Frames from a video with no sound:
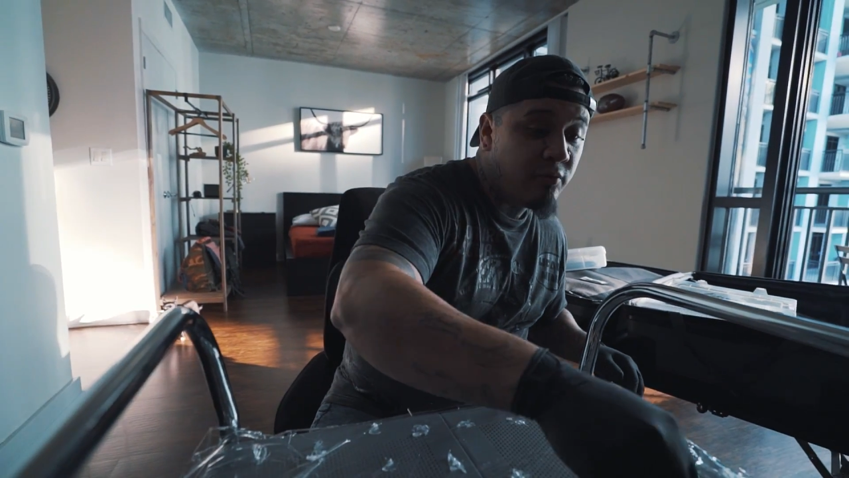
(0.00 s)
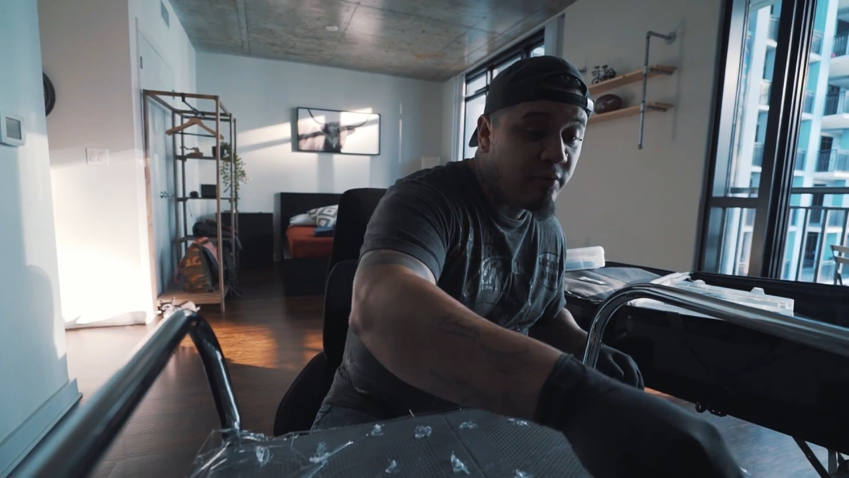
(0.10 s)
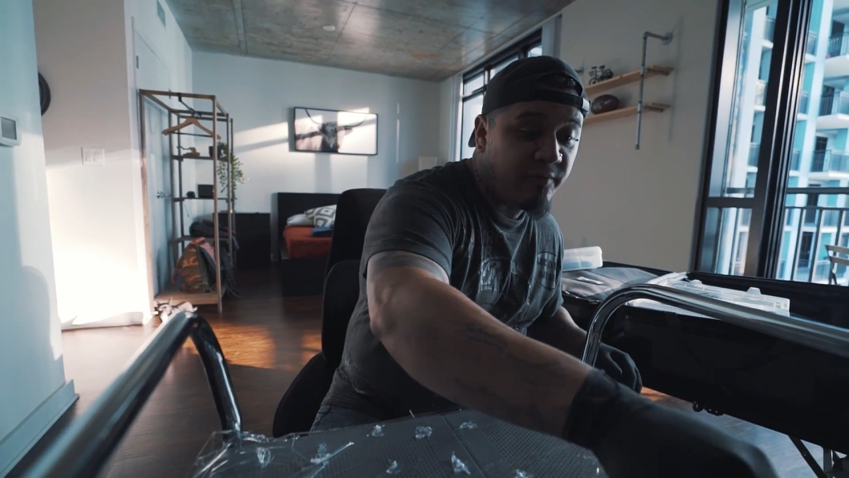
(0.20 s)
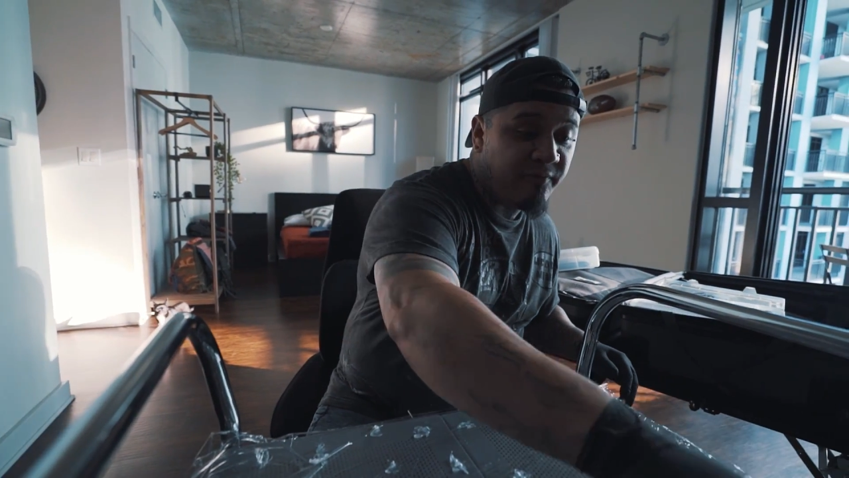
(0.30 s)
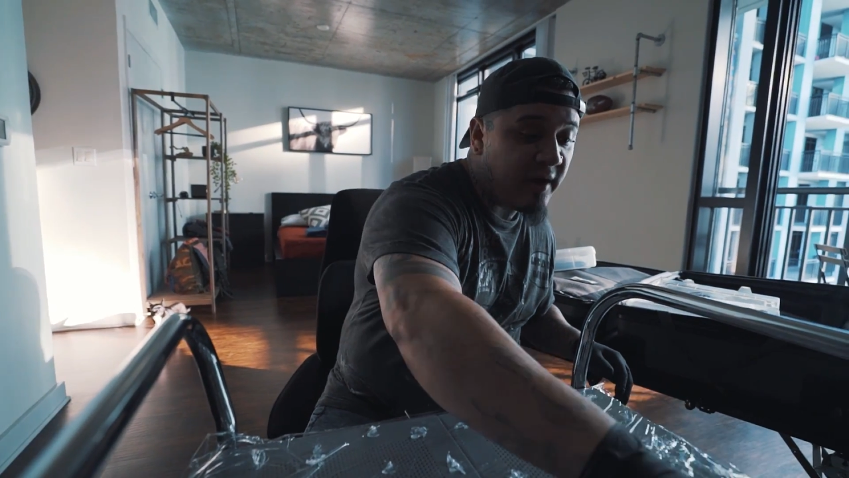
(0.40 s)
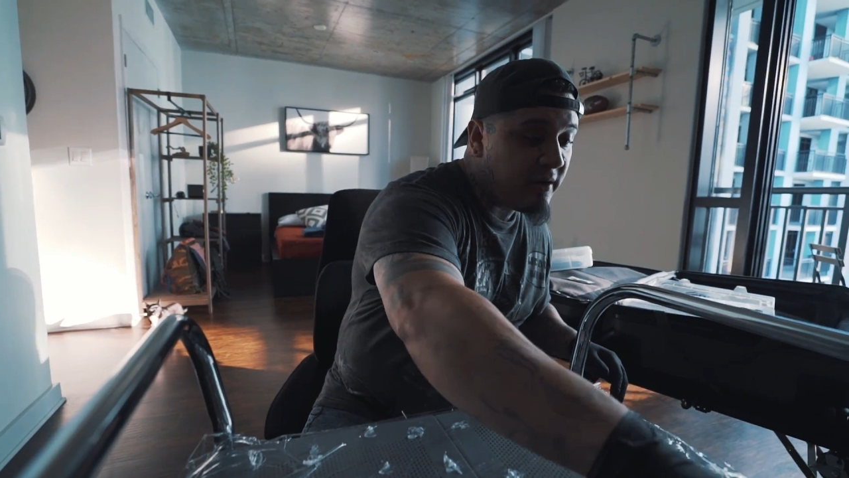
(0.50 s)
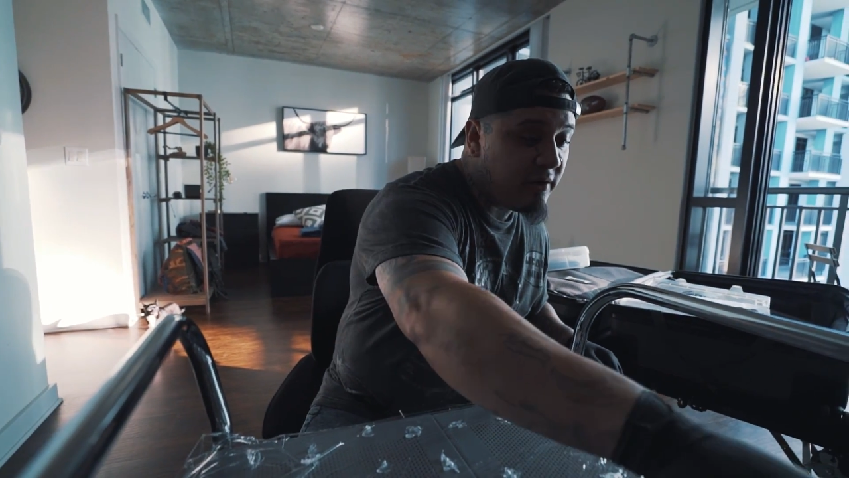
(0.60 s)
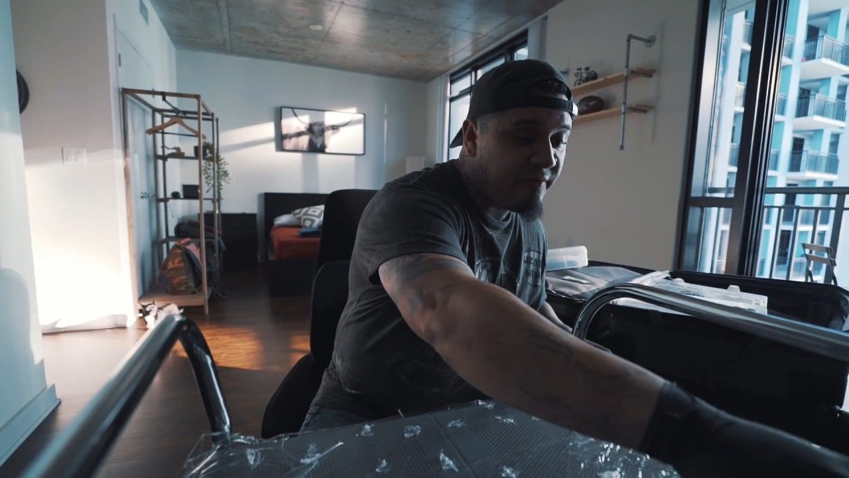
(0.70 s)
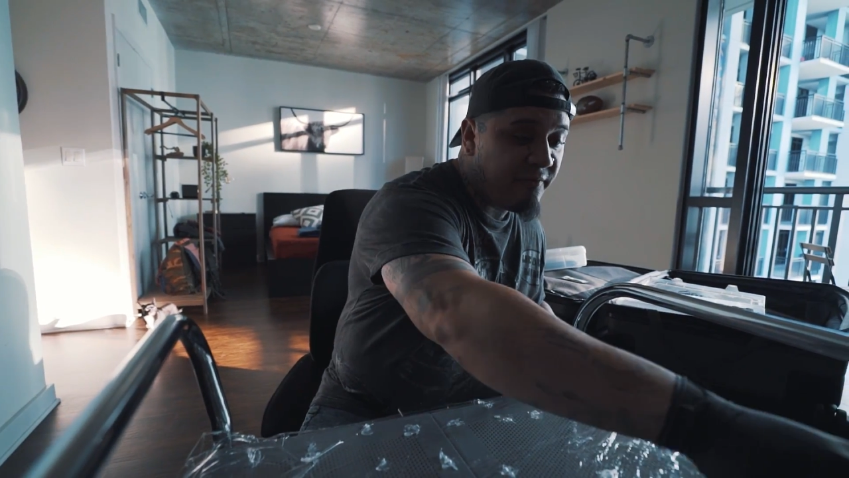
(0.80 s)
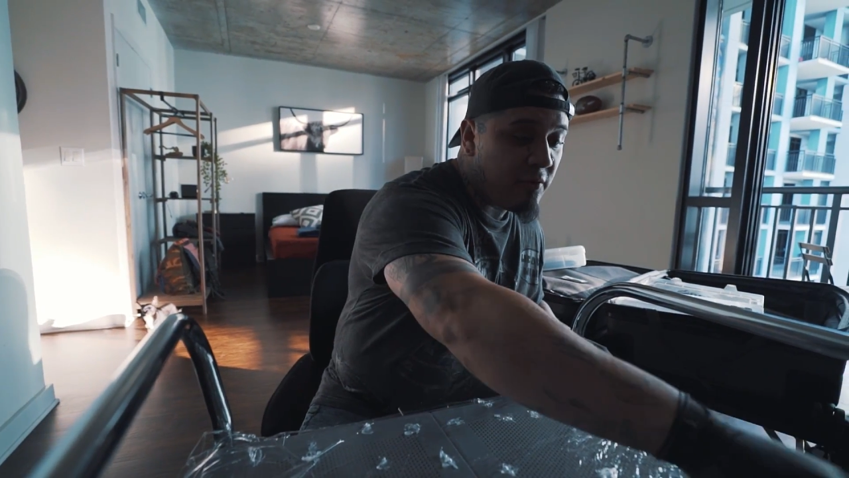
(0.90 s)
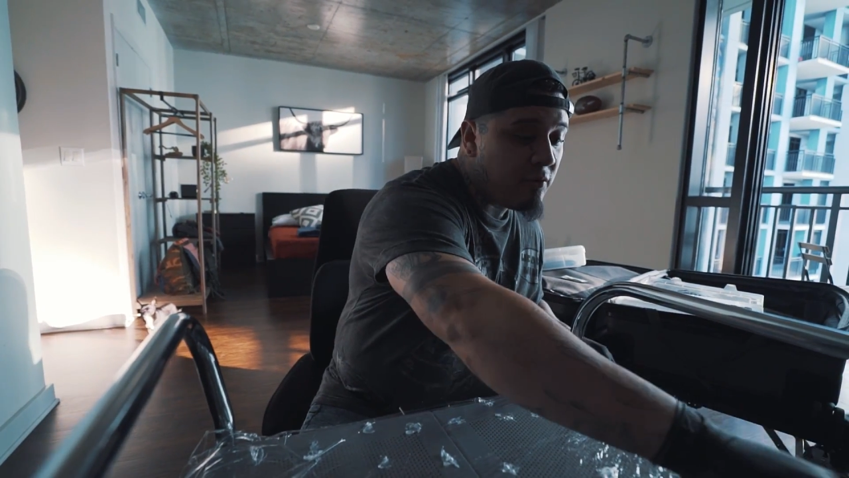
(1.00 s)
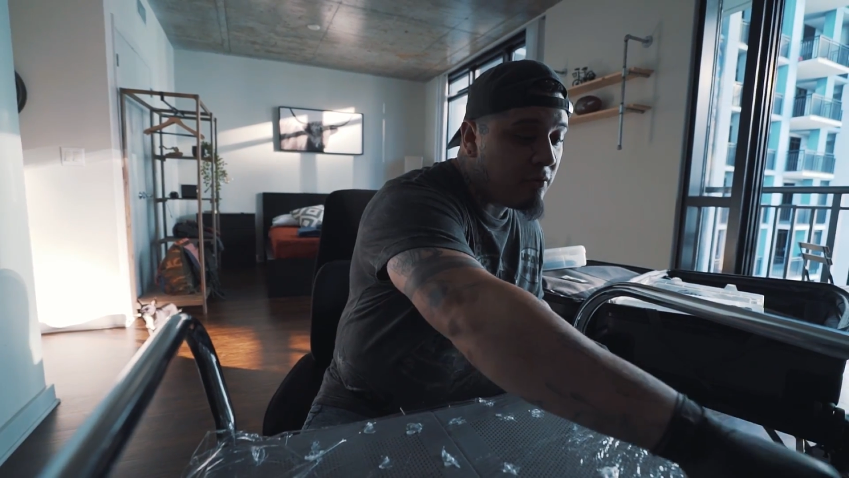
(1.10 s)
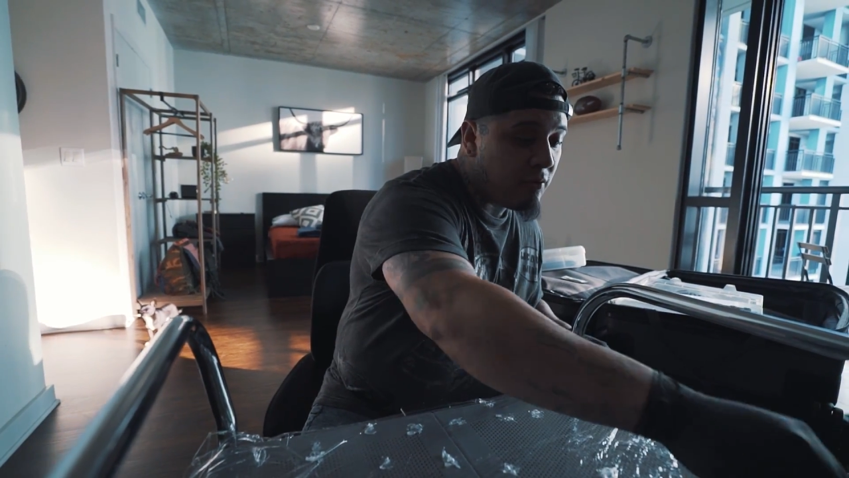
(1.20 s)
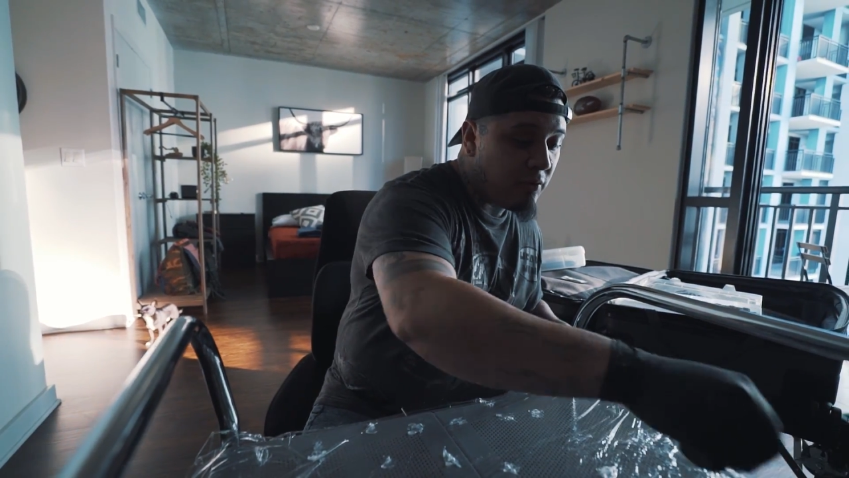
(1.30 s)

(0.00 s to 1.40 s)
or regular folk,